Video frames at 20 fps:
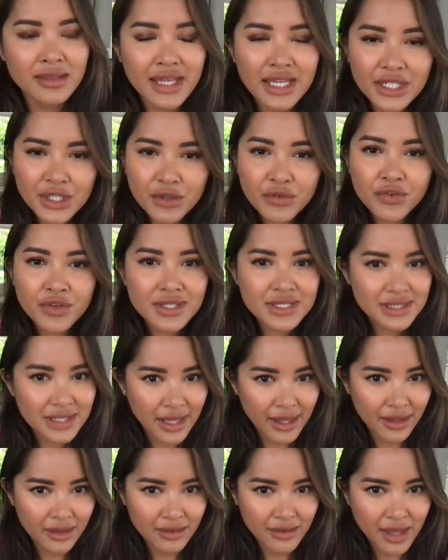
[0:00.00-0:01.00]
Thank you for
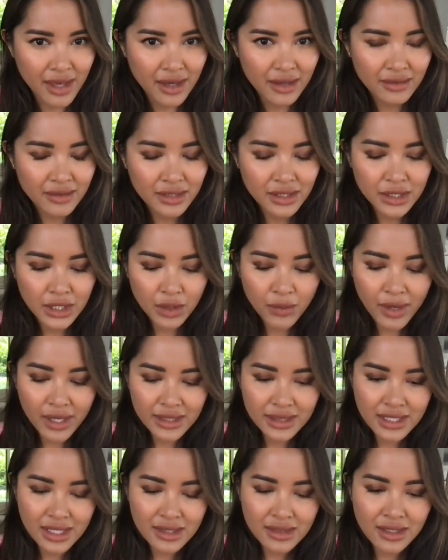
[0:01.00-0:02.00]
saying that. I
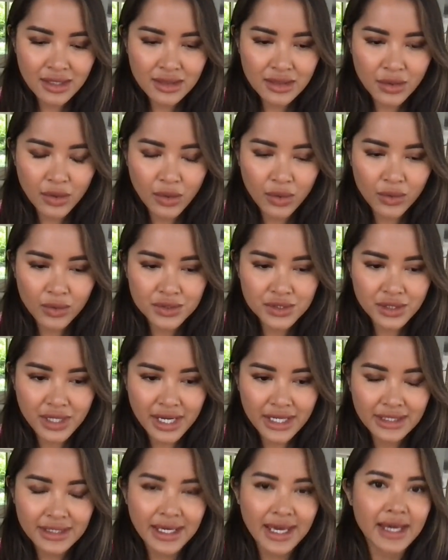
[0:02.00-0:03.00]
think that the older
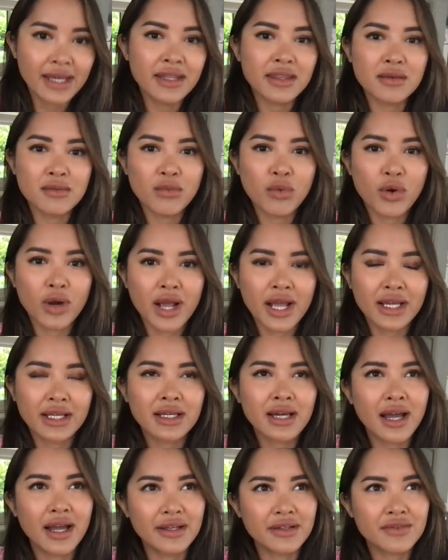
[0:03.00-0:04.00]
I get, the more I
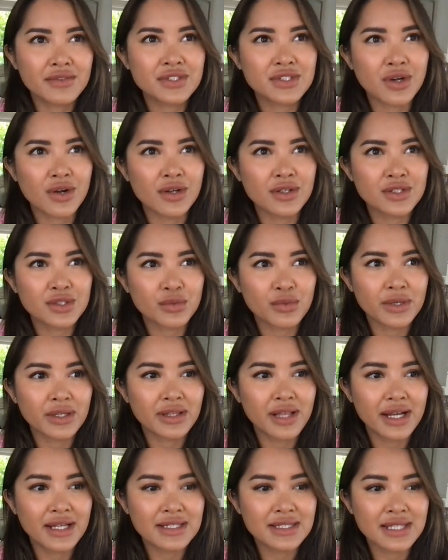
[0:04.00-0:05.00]
kind of start to
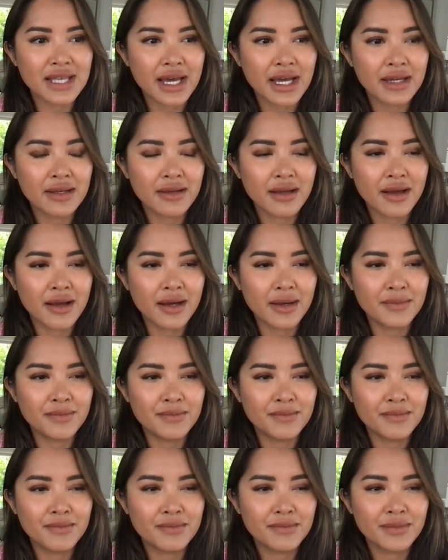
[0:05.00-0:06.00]
realize that,
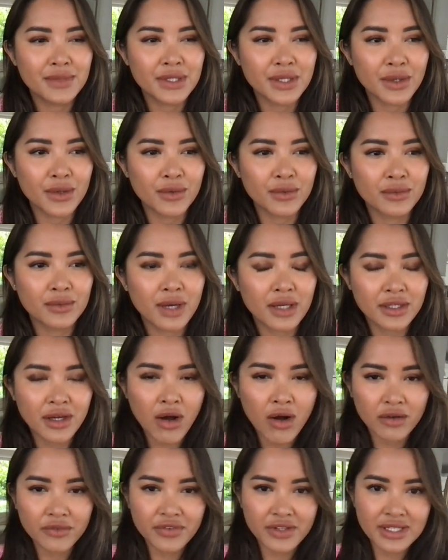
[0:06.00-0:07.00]

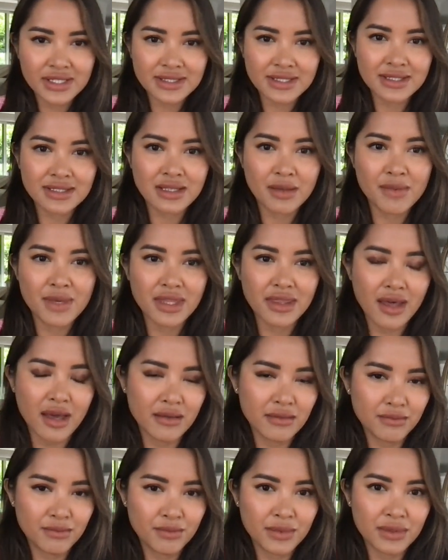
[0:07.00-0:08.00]
confidence is something
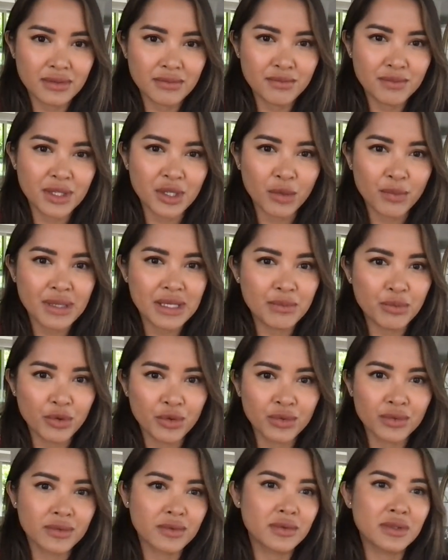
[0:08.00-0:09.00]
that,
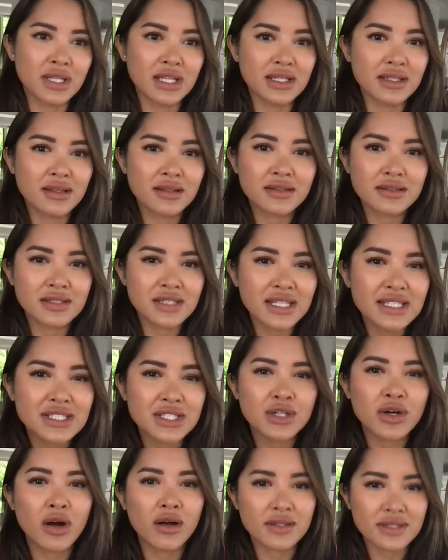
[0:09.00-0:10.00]
people need to
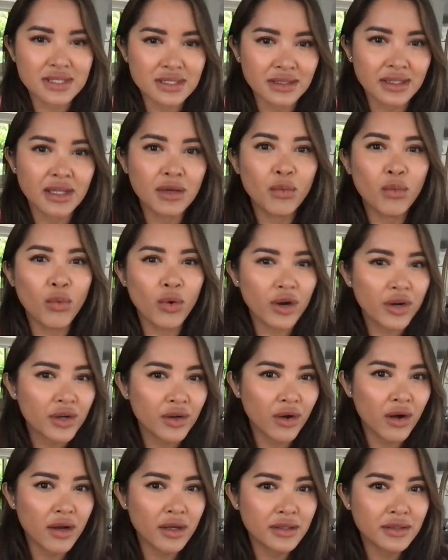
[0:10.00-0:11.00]
constantly work
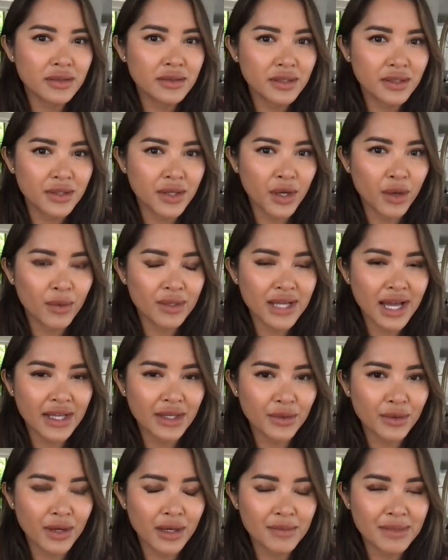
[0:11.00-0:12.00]
on. I
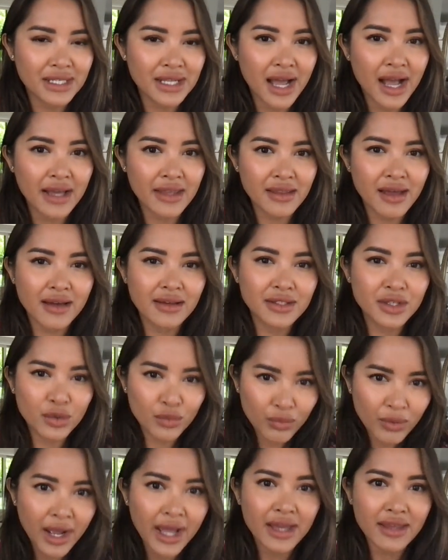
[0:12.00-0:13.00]
don't, I mean,
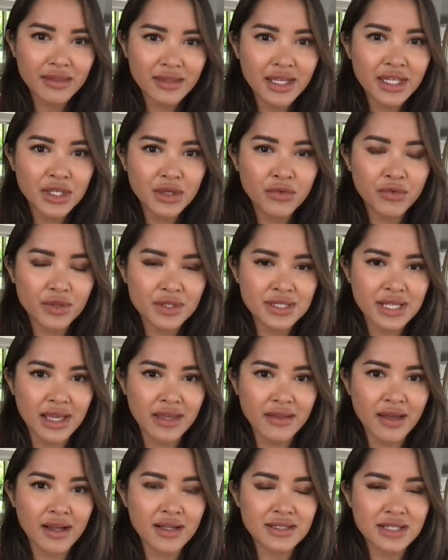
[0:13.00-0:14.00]
you're right. Thank you for
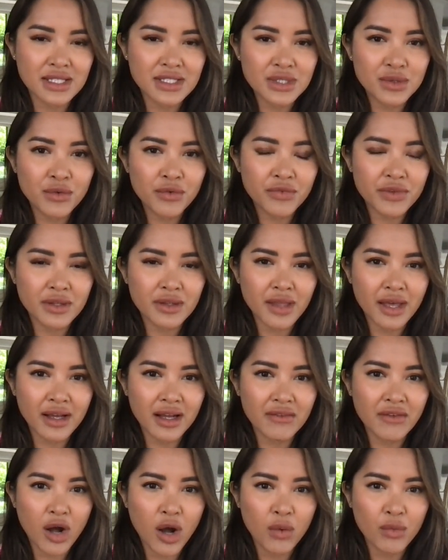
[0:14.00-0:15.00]
saying that. Because I do feel
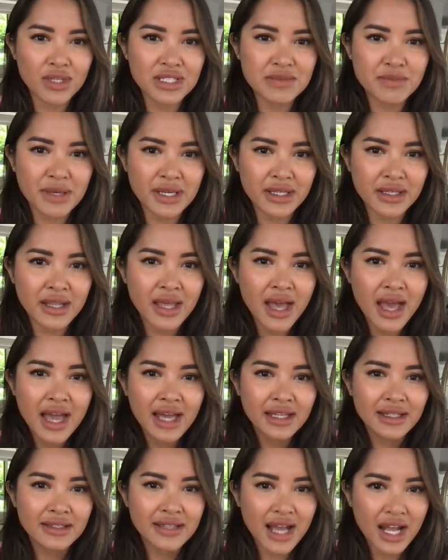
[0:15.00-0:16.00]
like I've always been
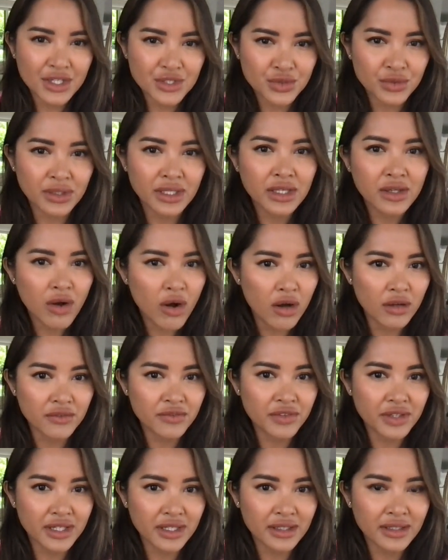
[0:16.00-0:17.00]
naturally
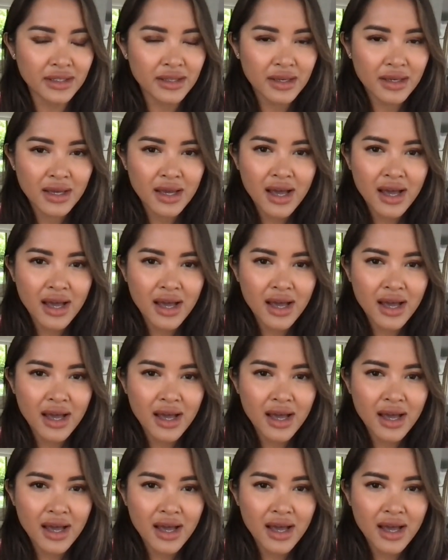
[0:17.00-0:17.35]
confident.